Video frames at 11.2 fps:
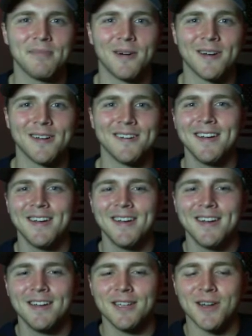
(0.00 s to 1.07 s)
on,
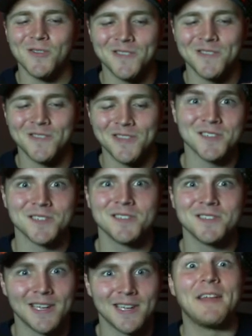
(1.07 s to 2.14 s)
you know, this is
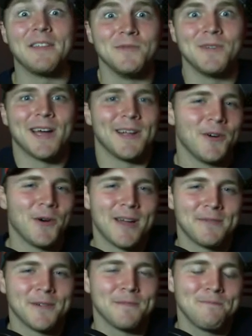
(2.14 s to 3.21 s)
the guy that you've got to go
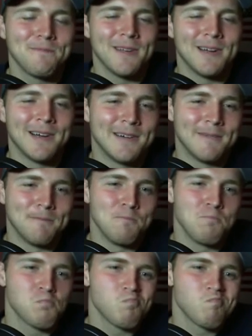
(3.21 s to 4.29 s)
after. I
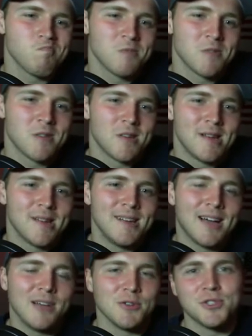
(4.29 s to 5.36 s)

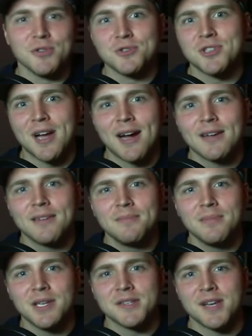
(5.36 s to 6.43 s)
also use stock
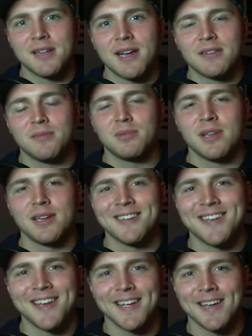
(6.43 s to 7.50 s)
because I like to play the
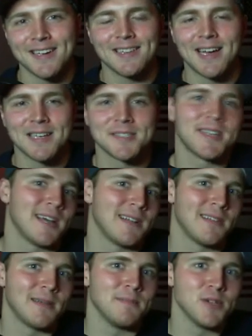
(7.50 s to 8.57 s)
KN class kind of
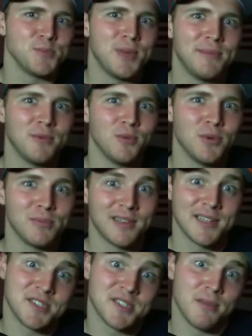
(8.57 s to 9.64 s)
like most people would
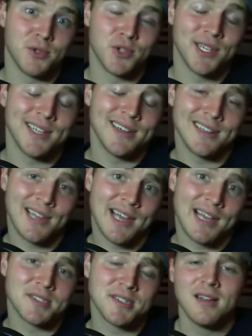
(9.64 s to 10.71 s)
play a submachine gun
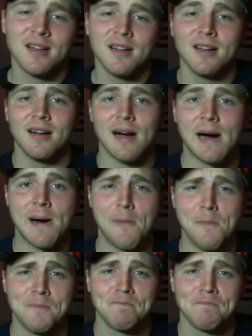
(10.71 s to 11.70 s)
class. I